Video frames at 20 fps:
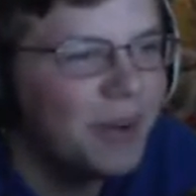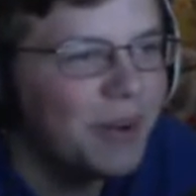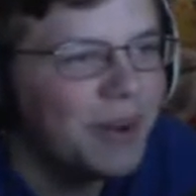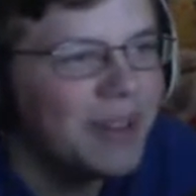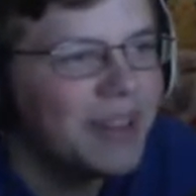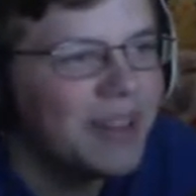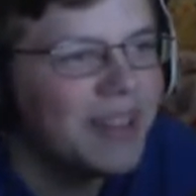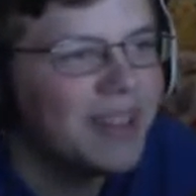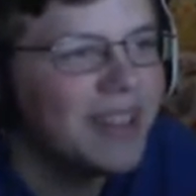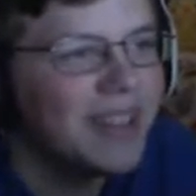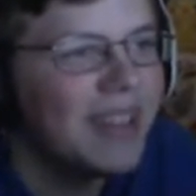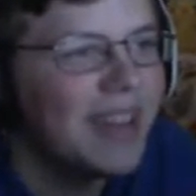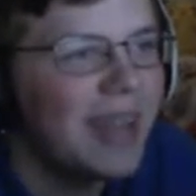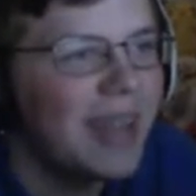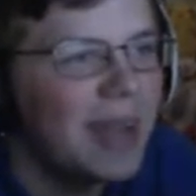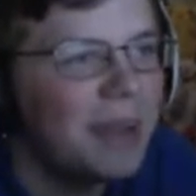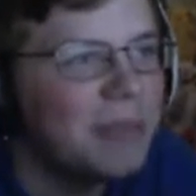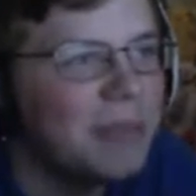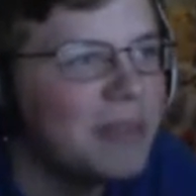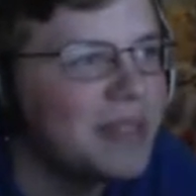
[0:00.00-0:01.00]
Oh, well, it
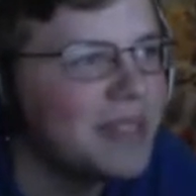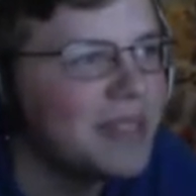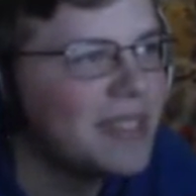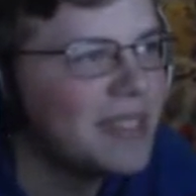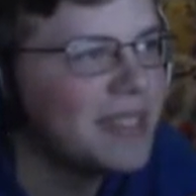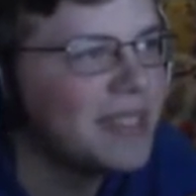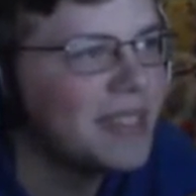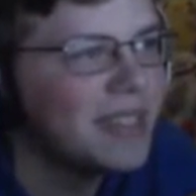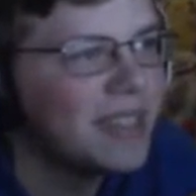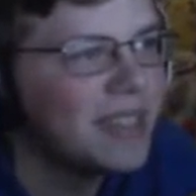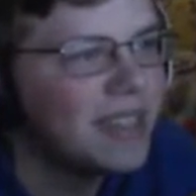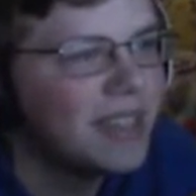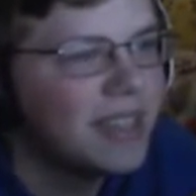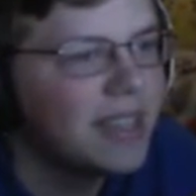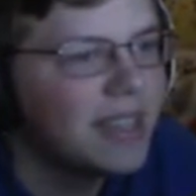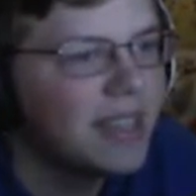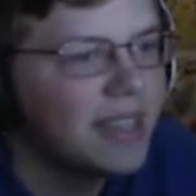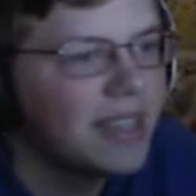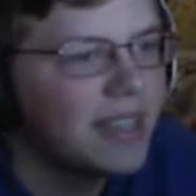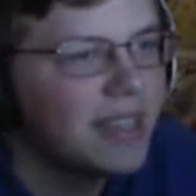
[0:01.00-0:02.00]
happens.
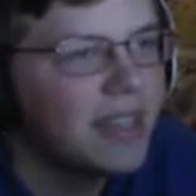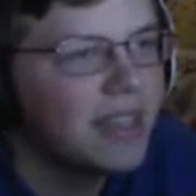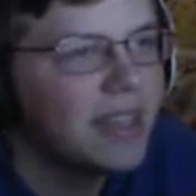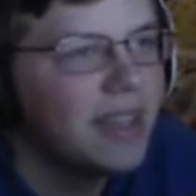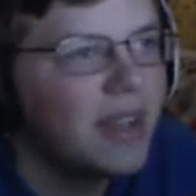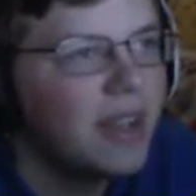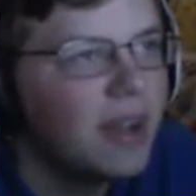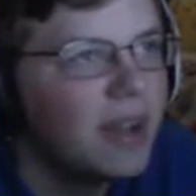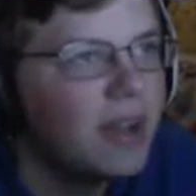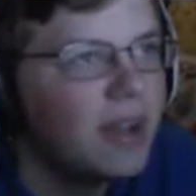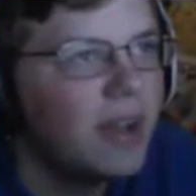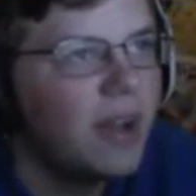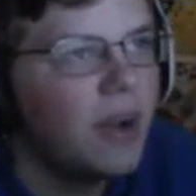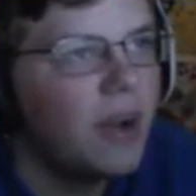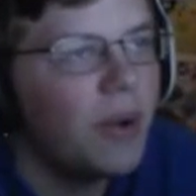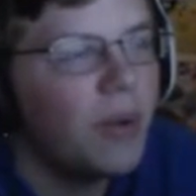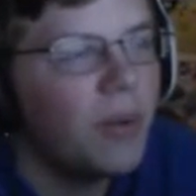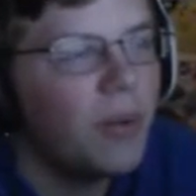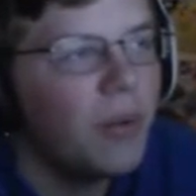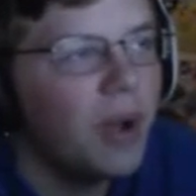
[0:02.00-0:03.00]

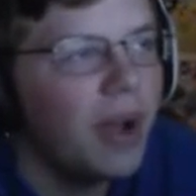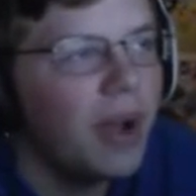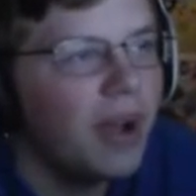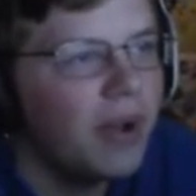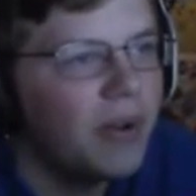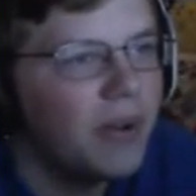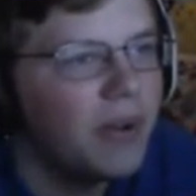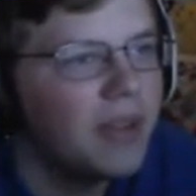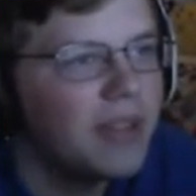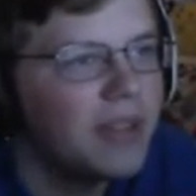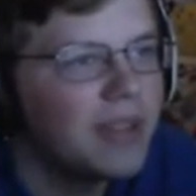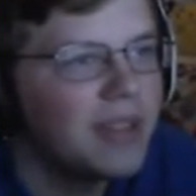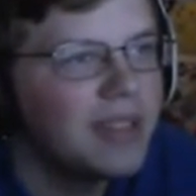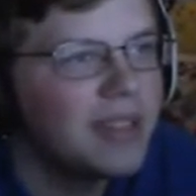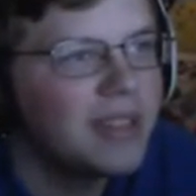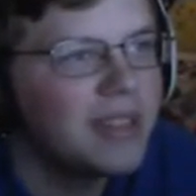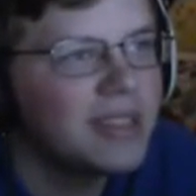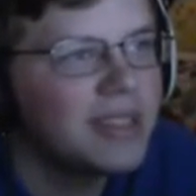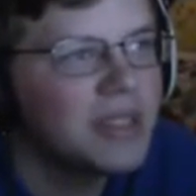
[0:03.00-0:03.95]
Oh, wow.